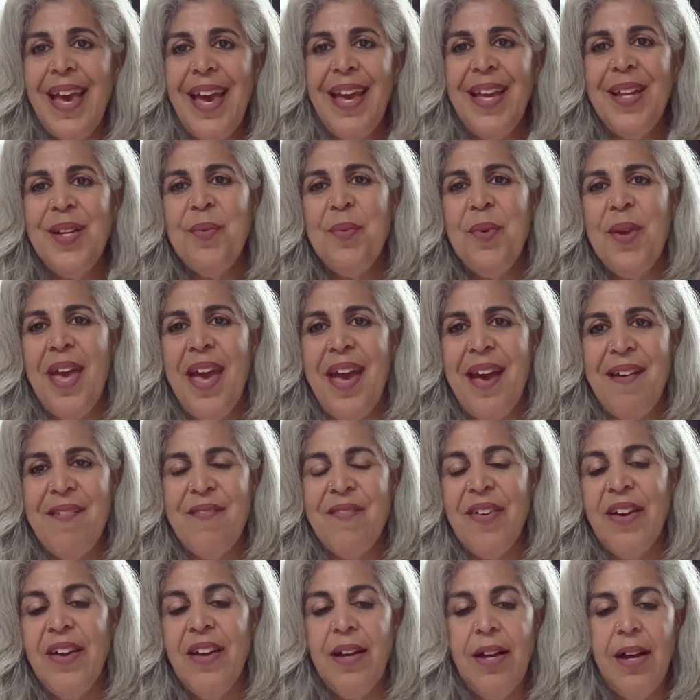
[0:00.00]
and we
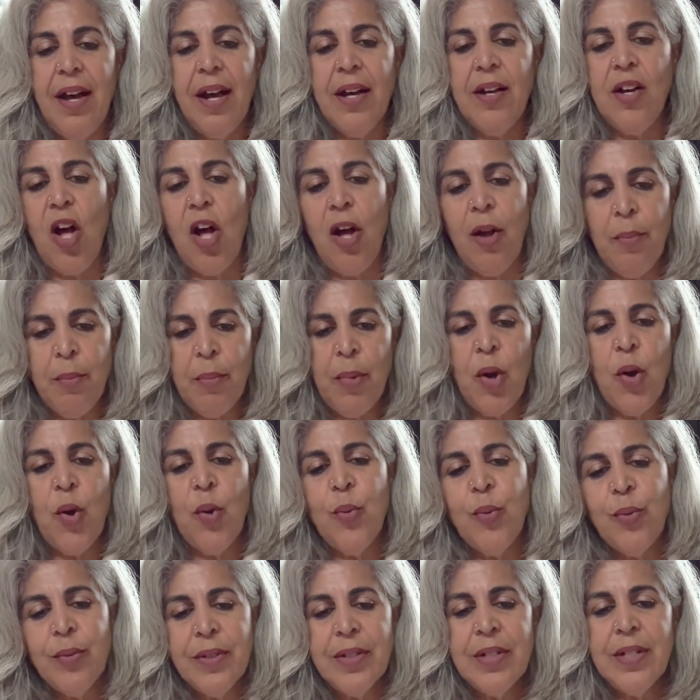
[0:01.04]
have a combo